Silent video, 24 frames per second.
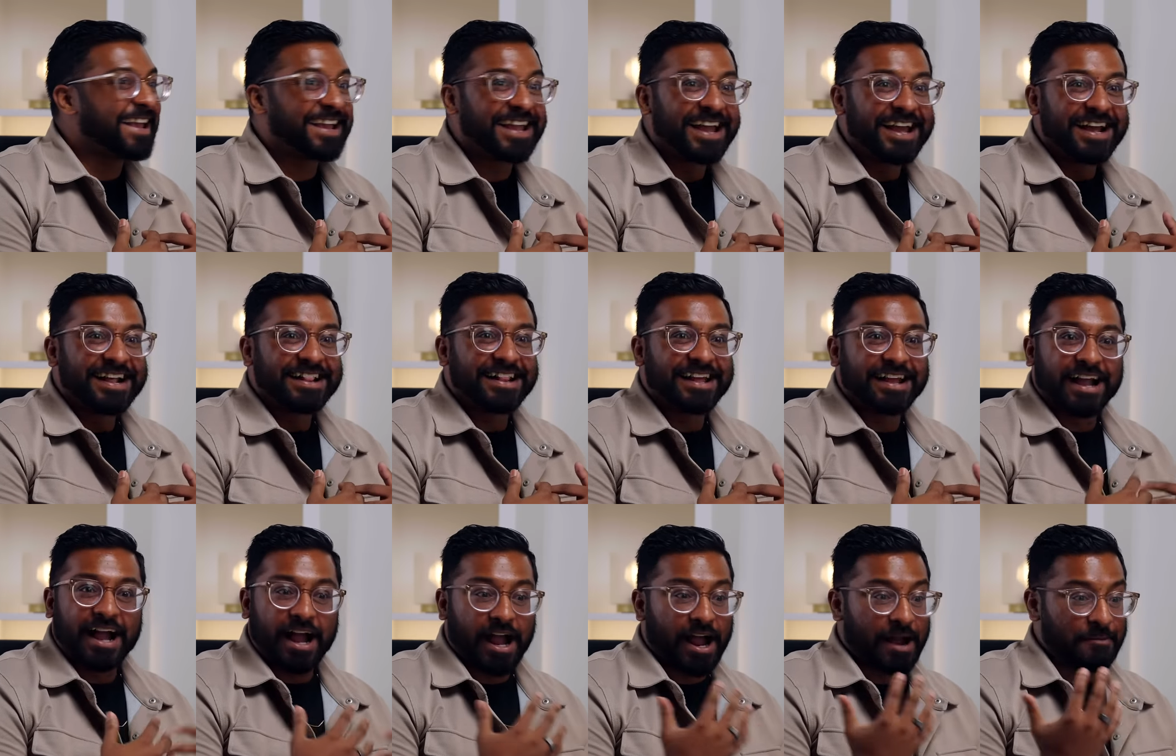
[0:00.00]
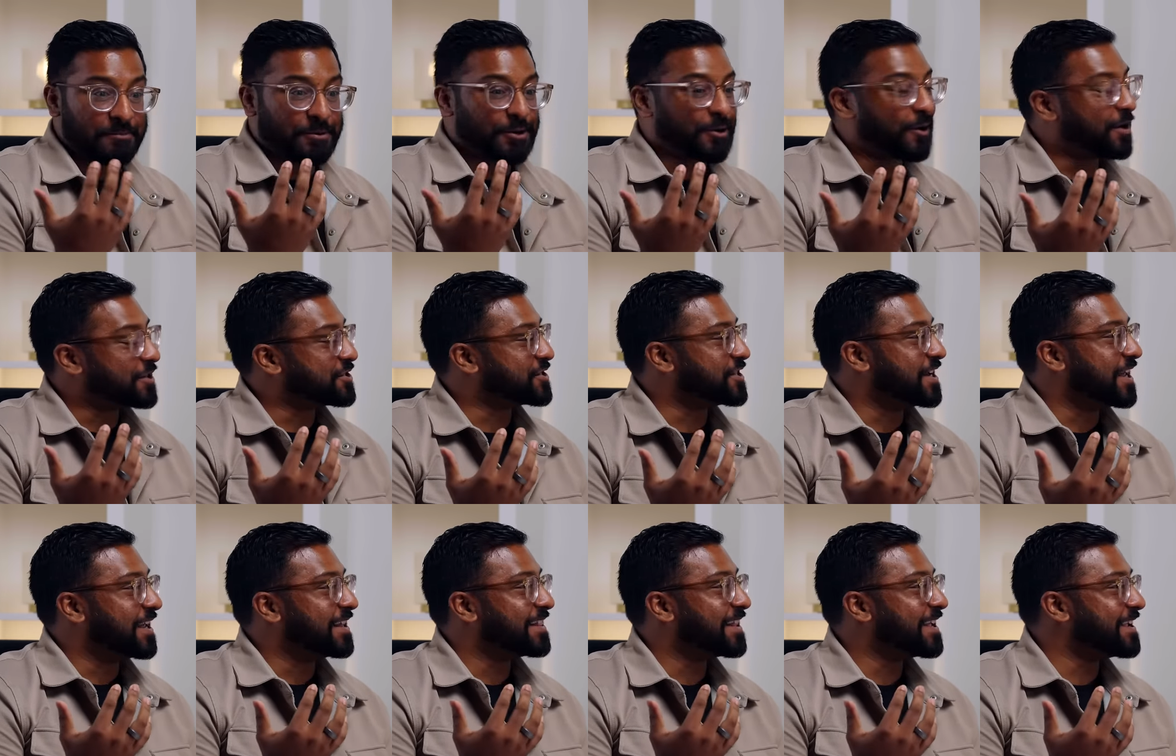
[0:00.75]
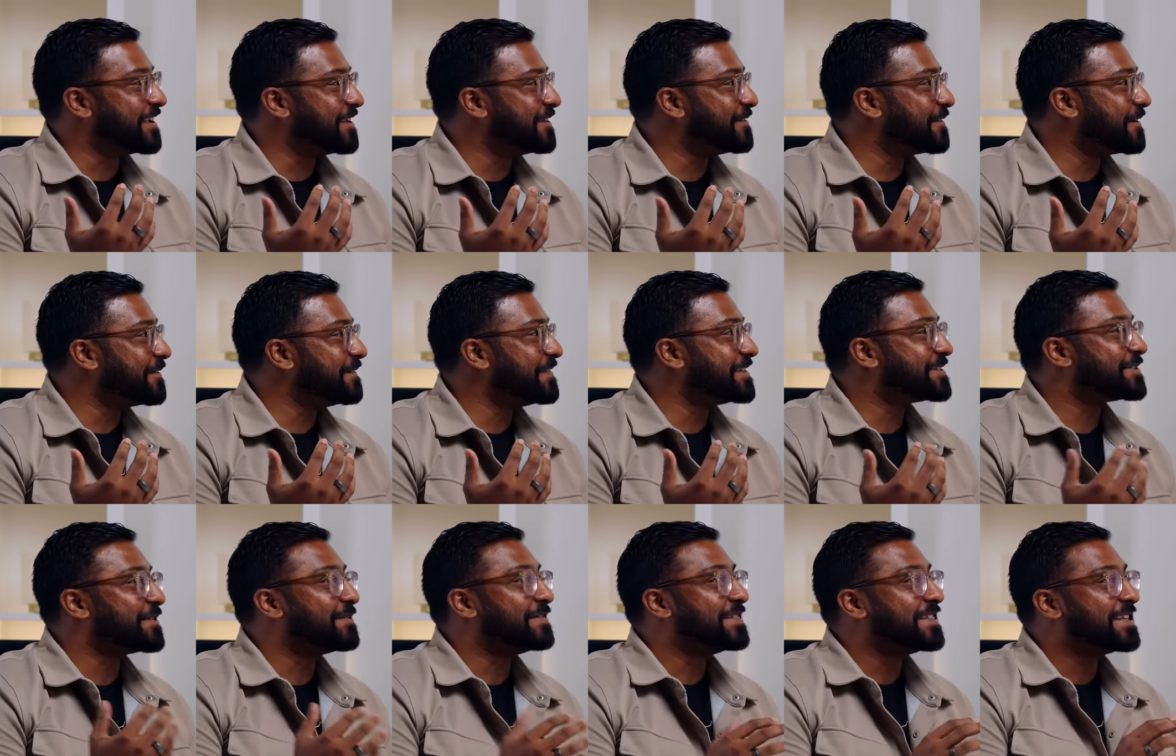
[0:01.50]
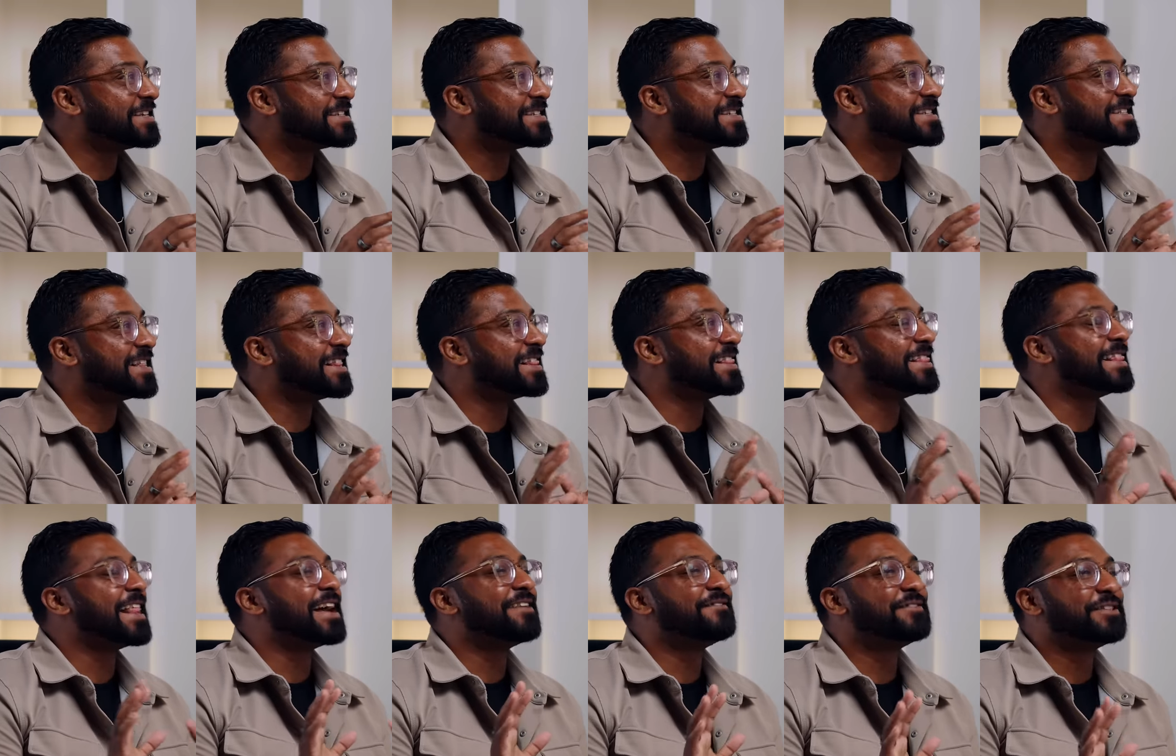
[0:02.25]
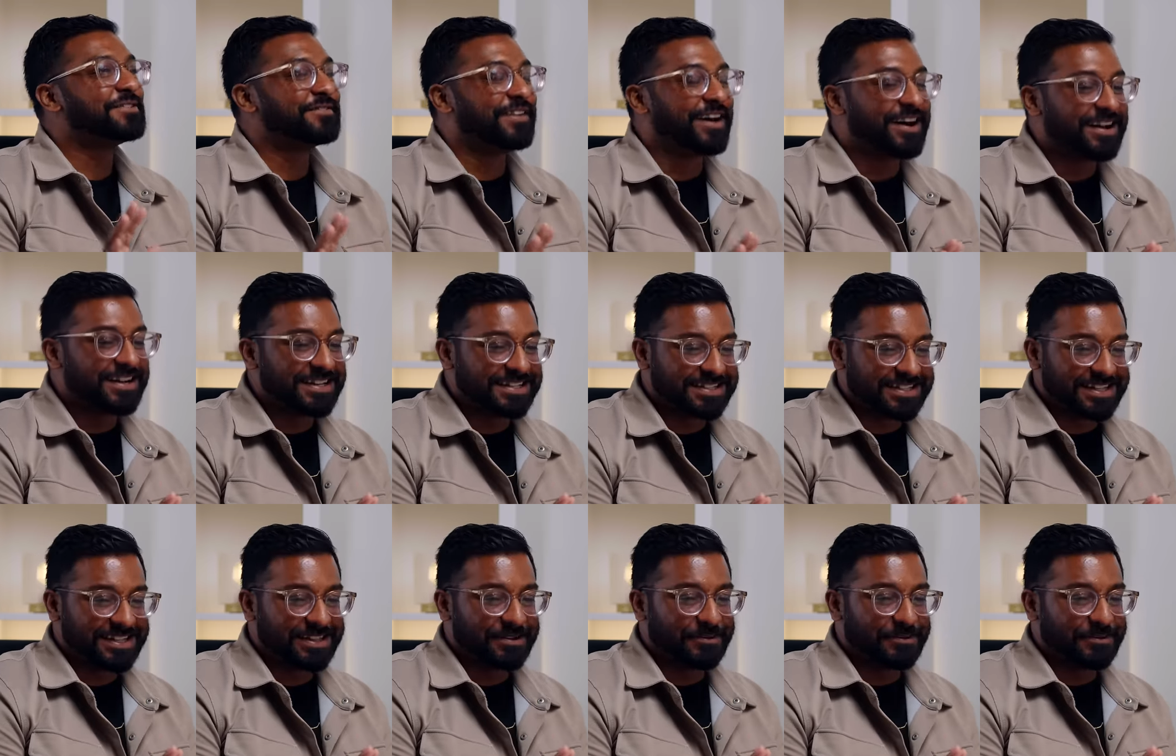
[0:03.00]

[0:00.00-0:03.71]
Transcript: like like I'm crushing it. Like you know what I mean? So this is the level of honesty. Are